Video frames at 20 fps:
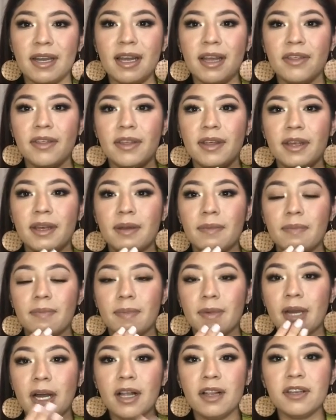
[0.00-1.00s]
The
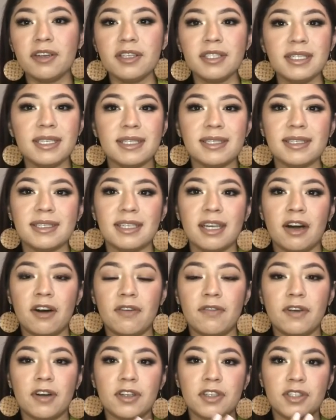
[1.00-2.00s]
colors itself
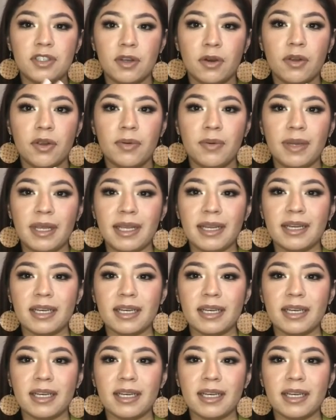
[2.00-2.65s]
are so unique,